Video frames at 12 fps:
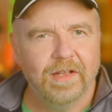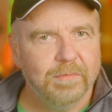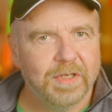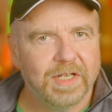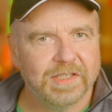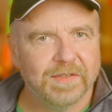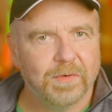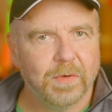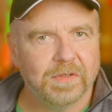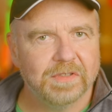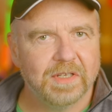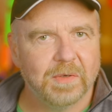Because, of
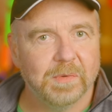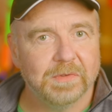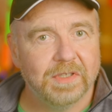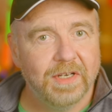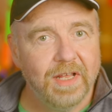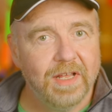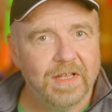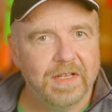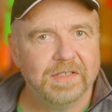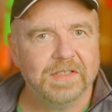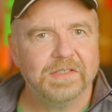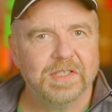course, the goal today
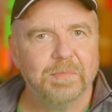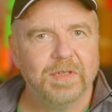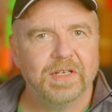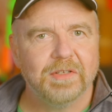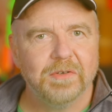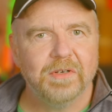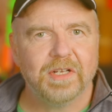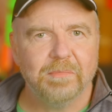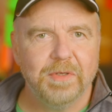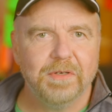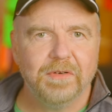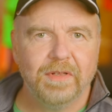isn't simply to turn a
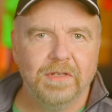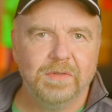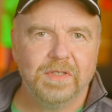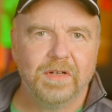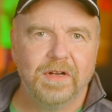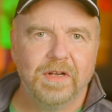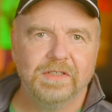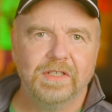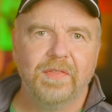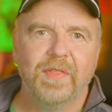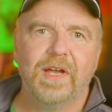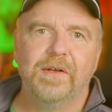computer that used to cost
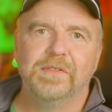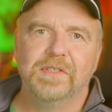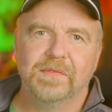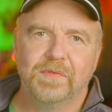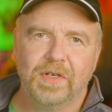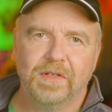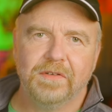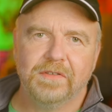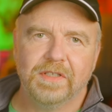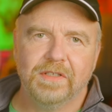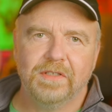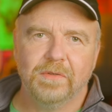thousands of
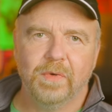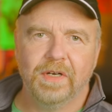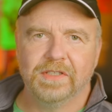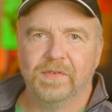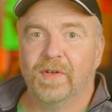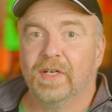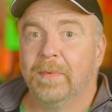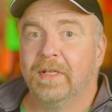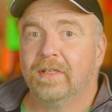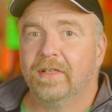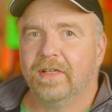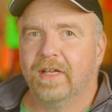dollars into what is
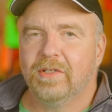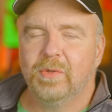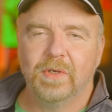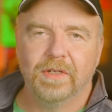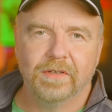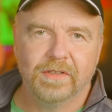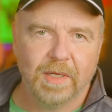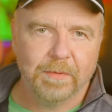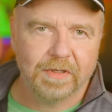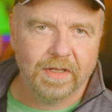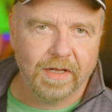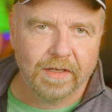fundamentally a $2 table
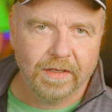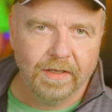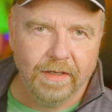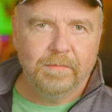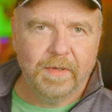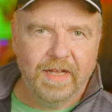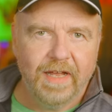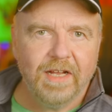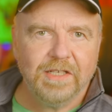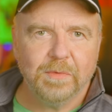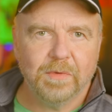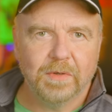clock. My
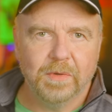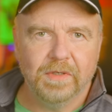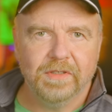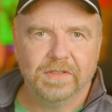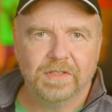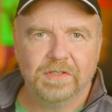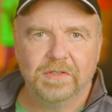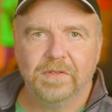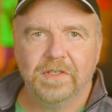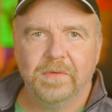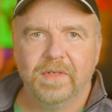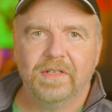actual goal is to show
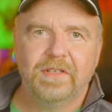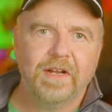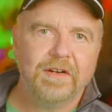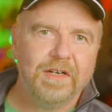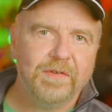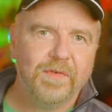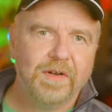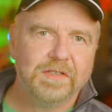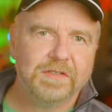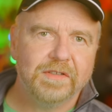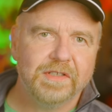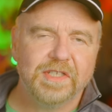you an entirely
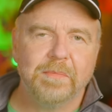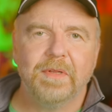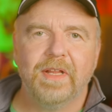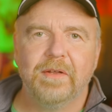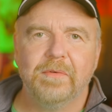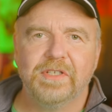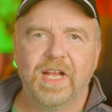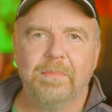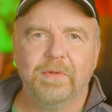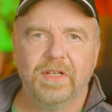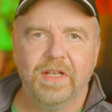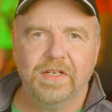functional assembly language
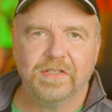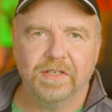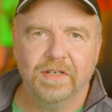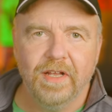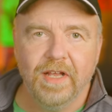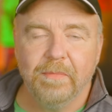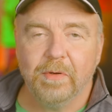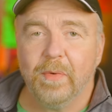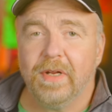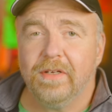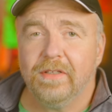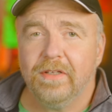application, but
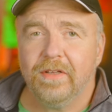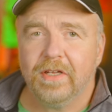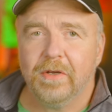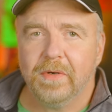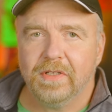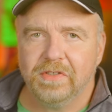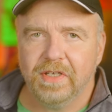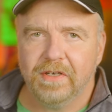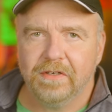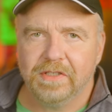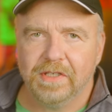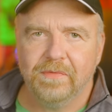written to the coding
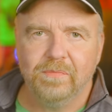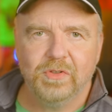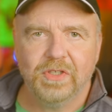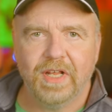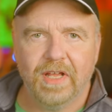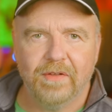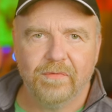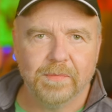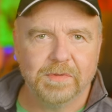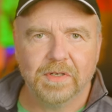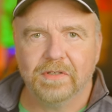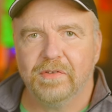standards of today, from
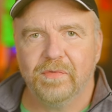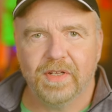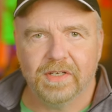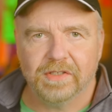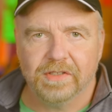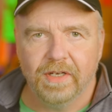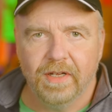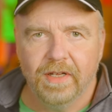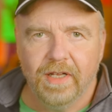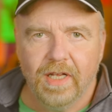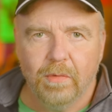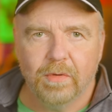start to finish
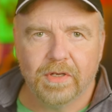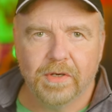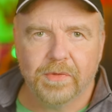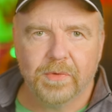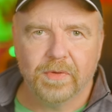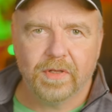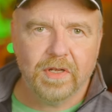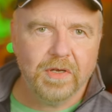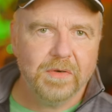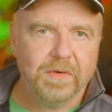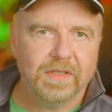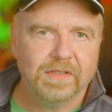We'll go through the
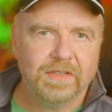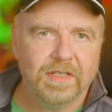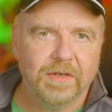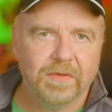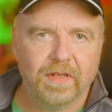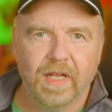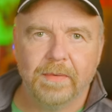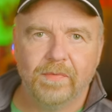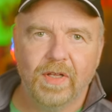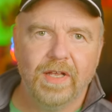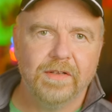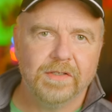code and see how the time of
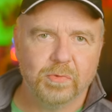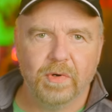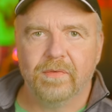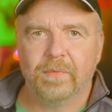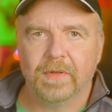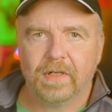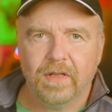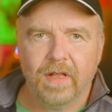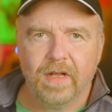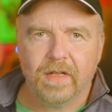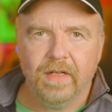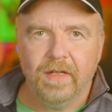day is read from the
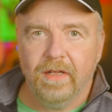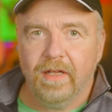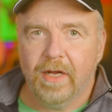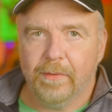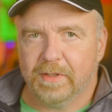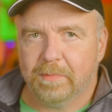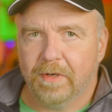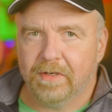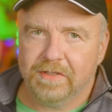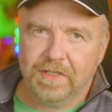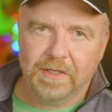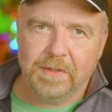clock, how it's
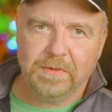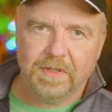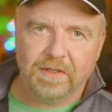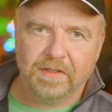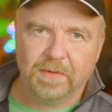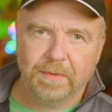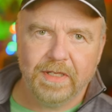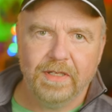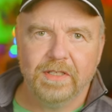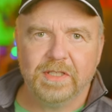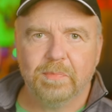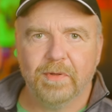parsed out, and ultimately
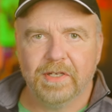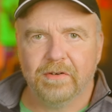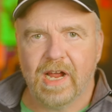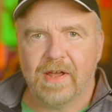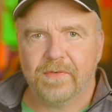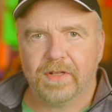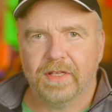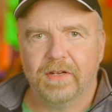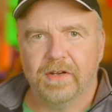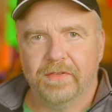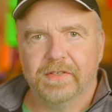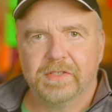displayed graphically
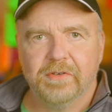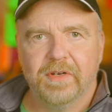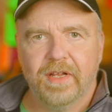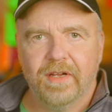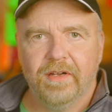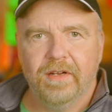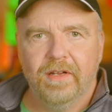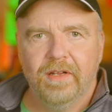on the screen.